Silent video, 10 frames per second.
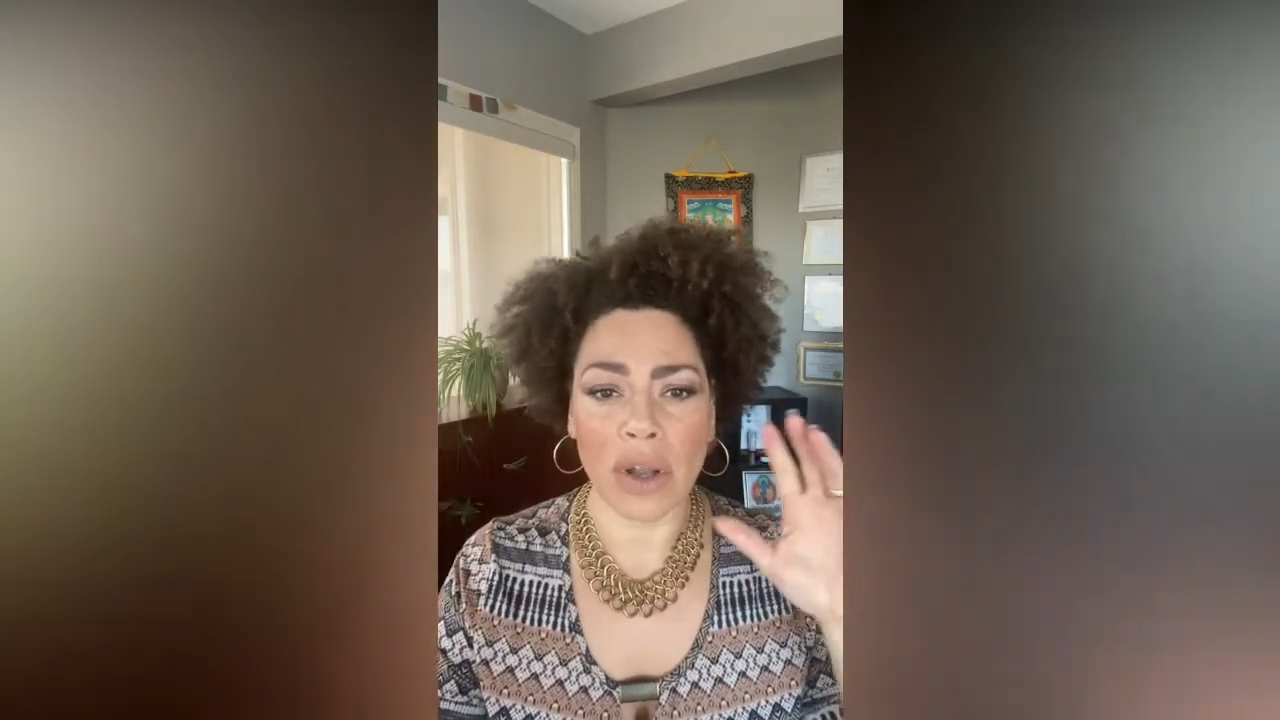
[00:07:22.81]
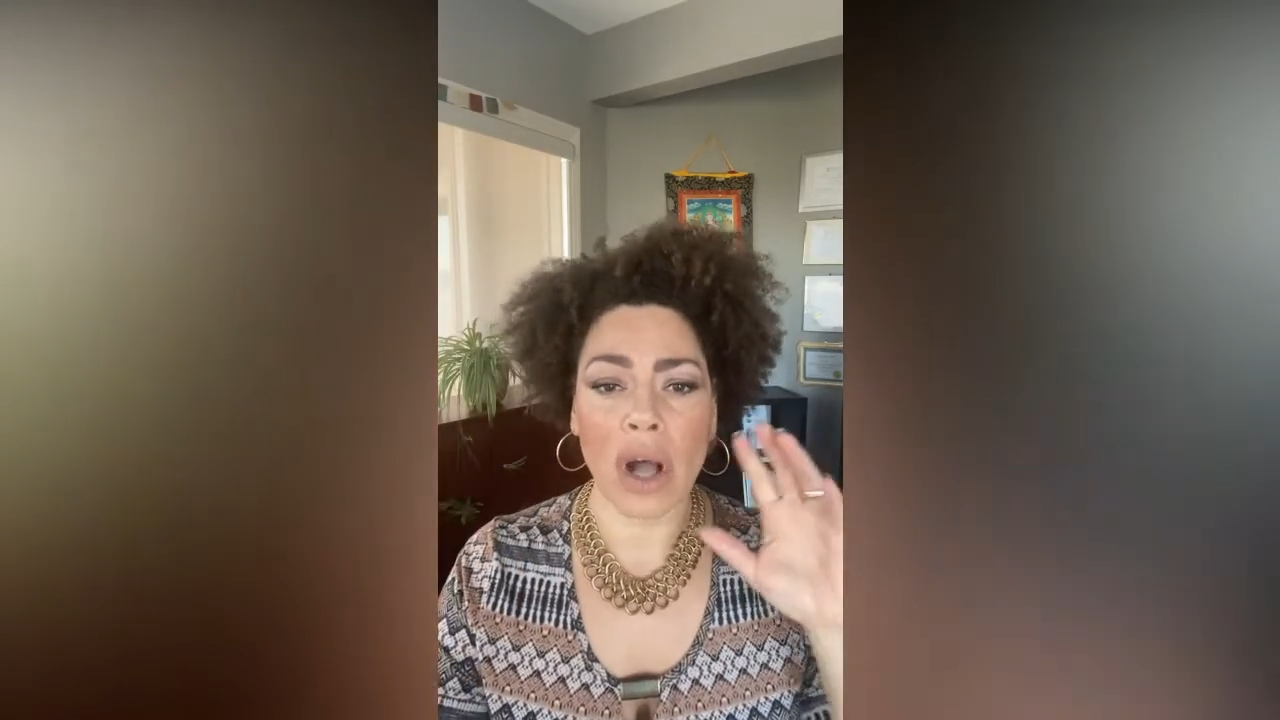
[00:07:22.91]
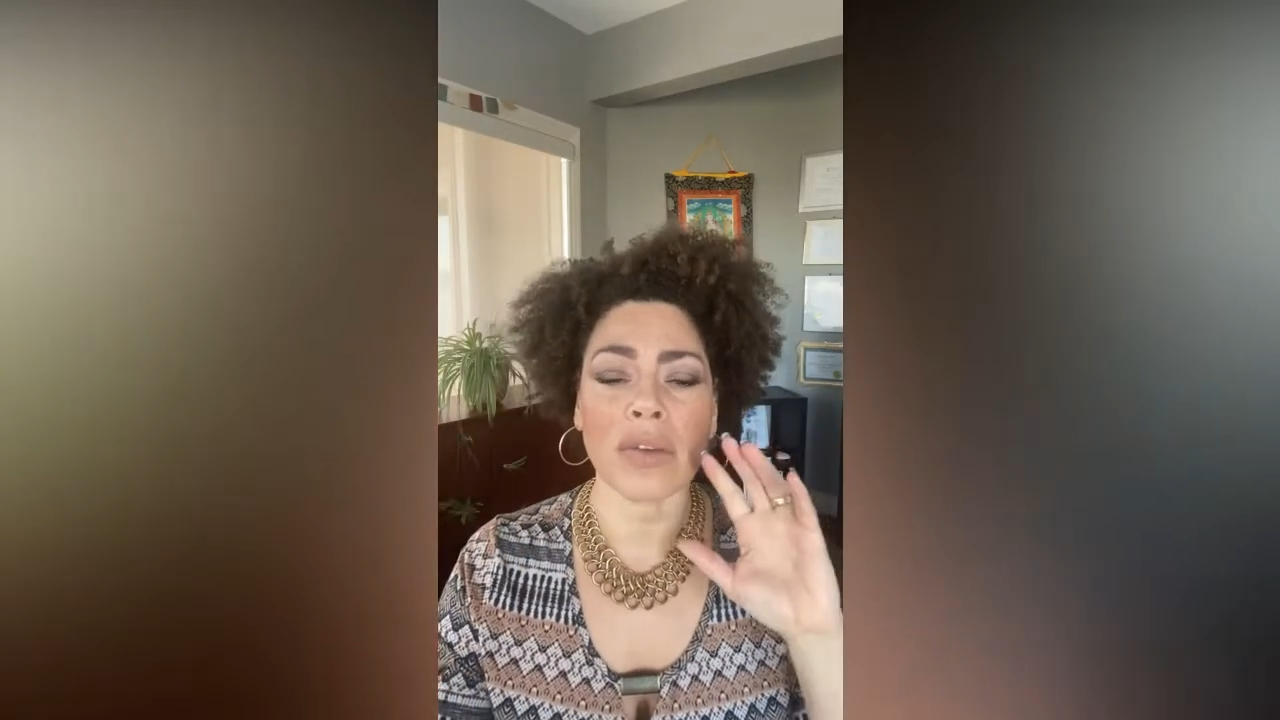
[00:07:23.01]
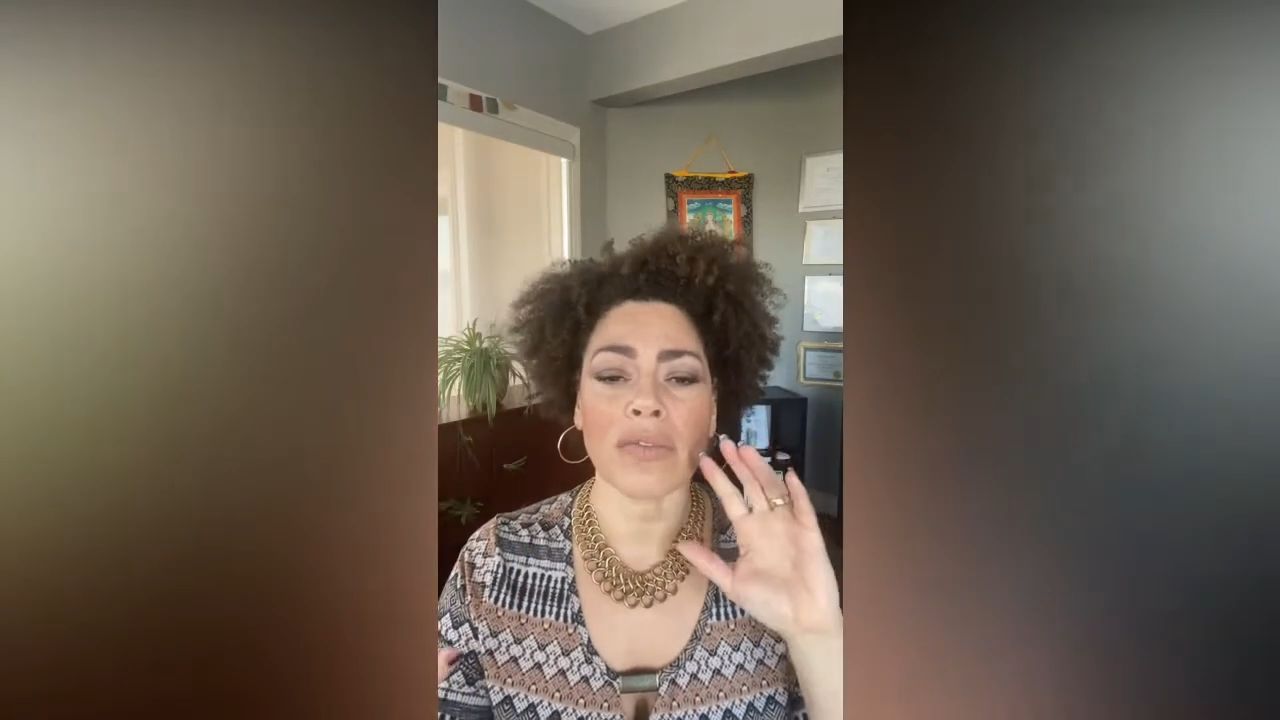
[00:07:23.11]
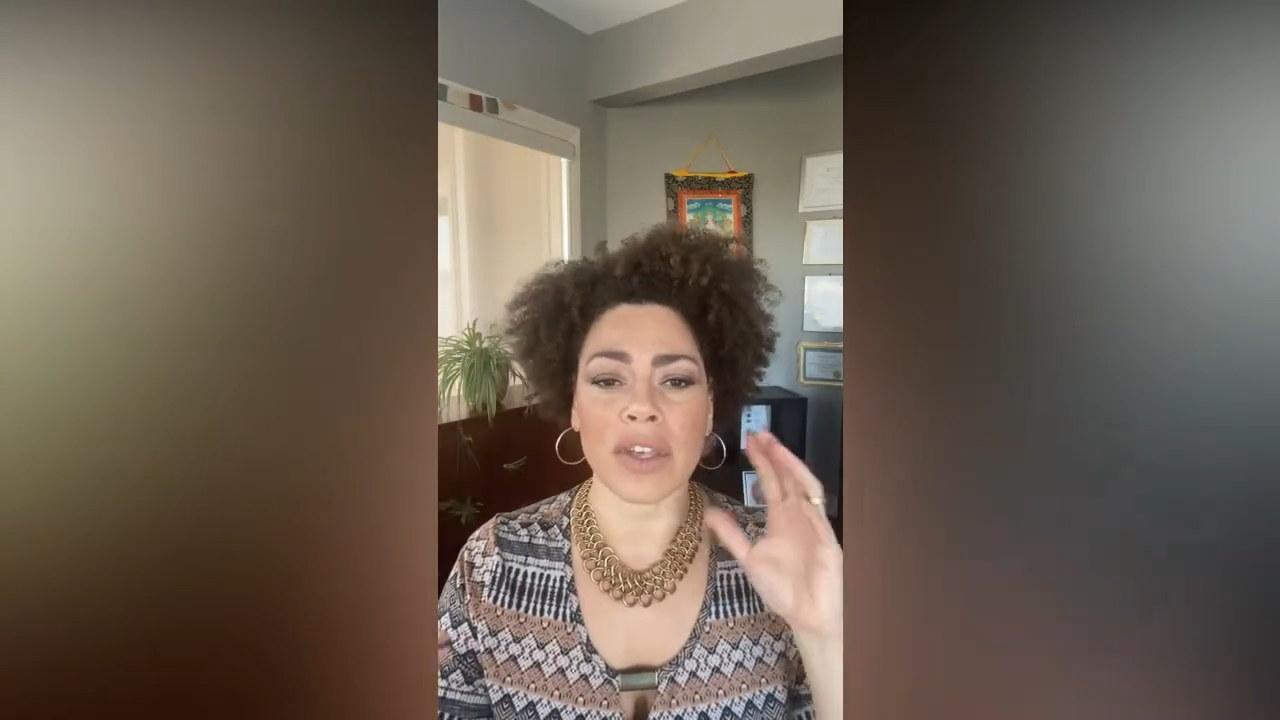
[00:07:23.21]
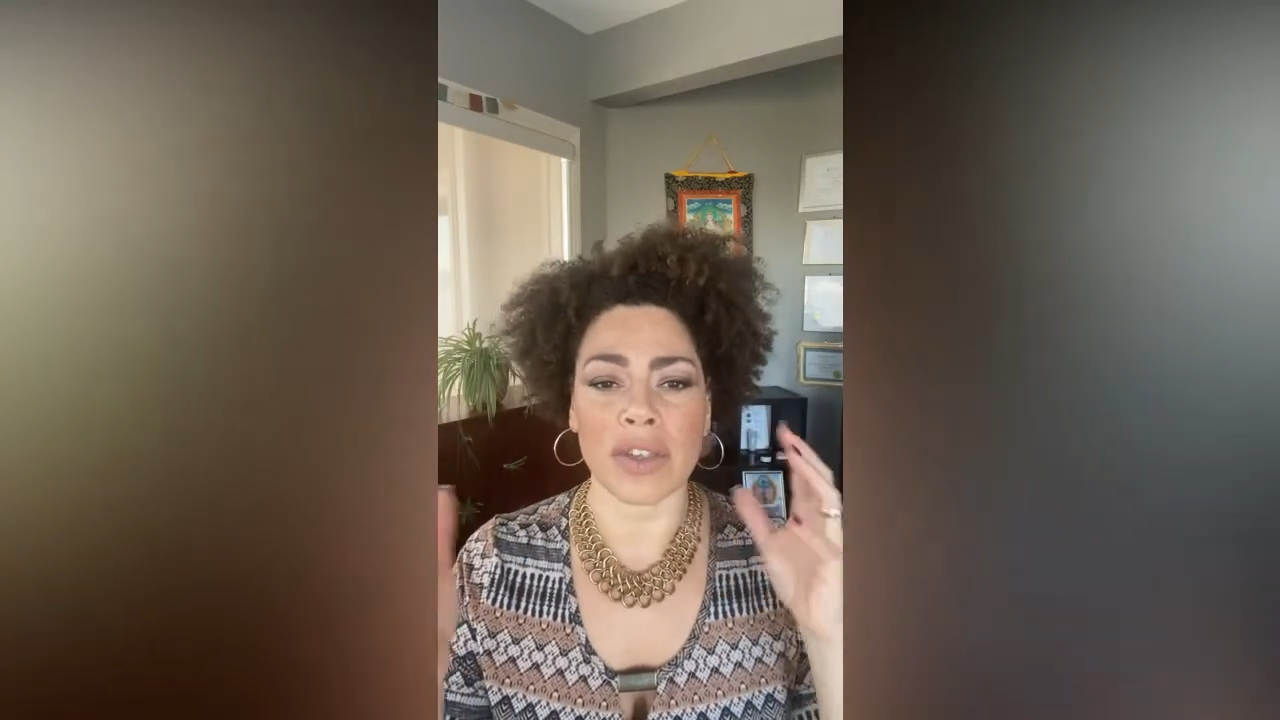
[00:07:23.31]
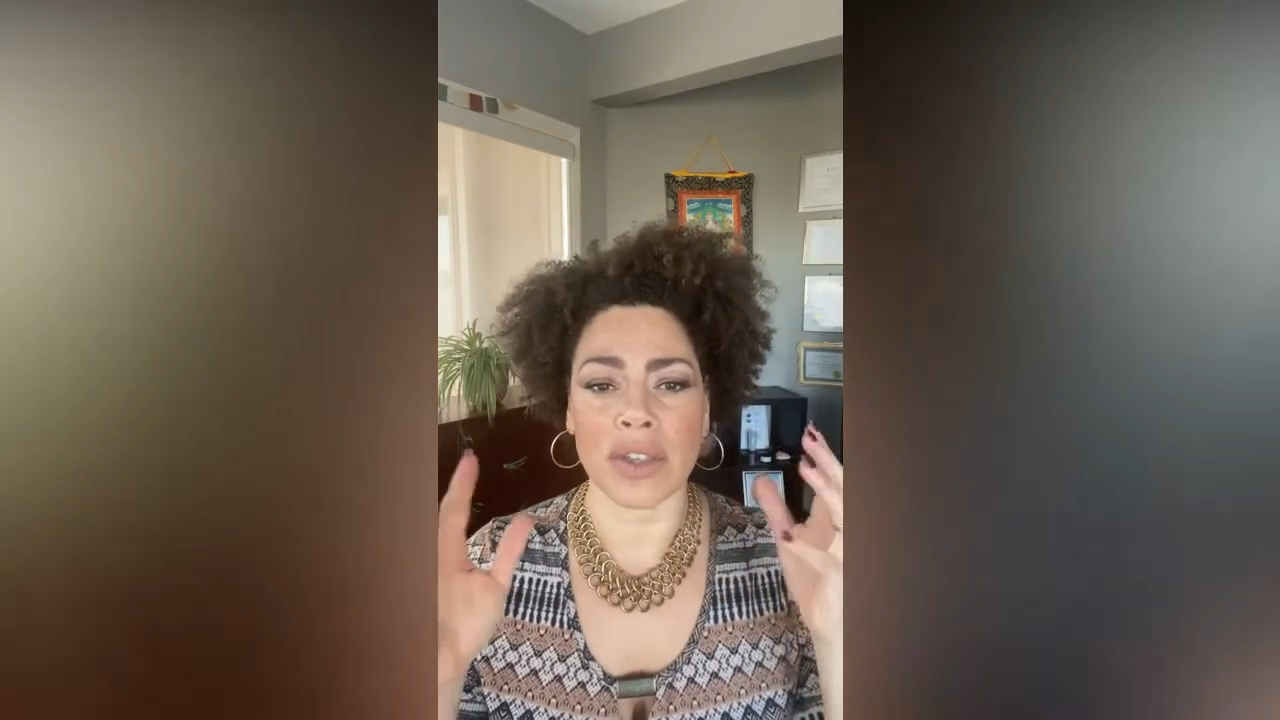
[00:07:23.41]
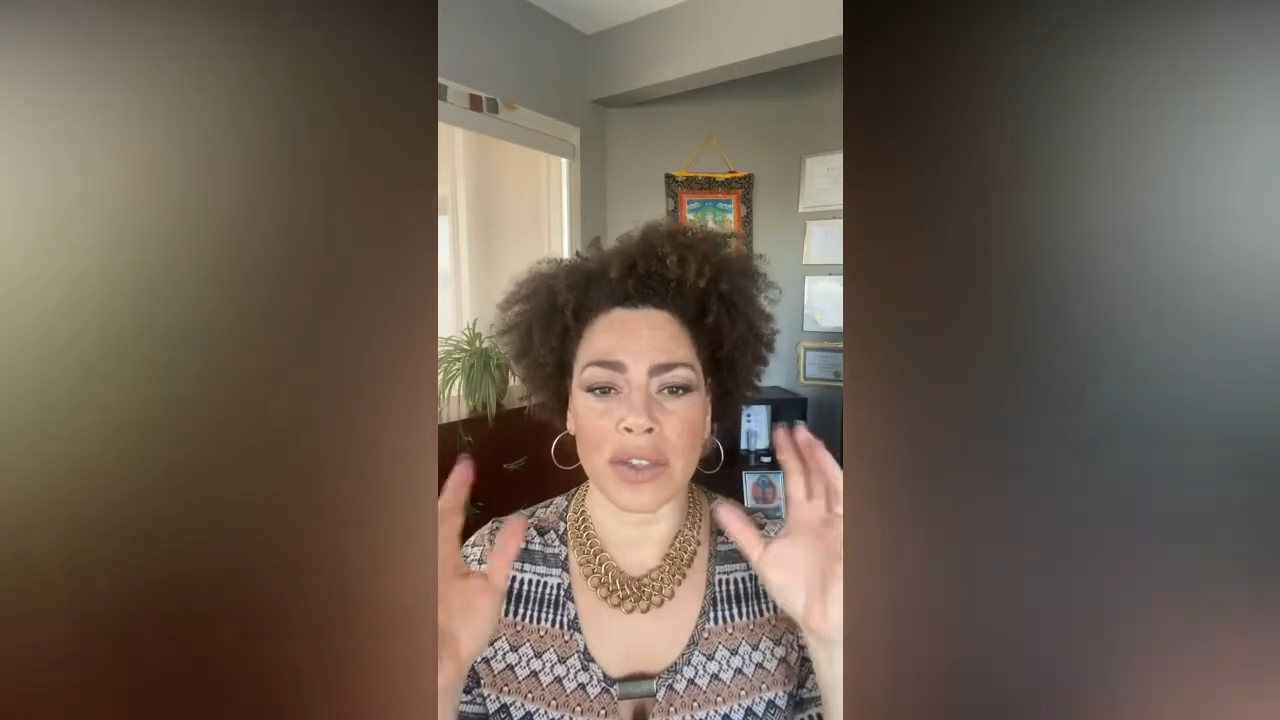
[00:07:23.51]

all of this,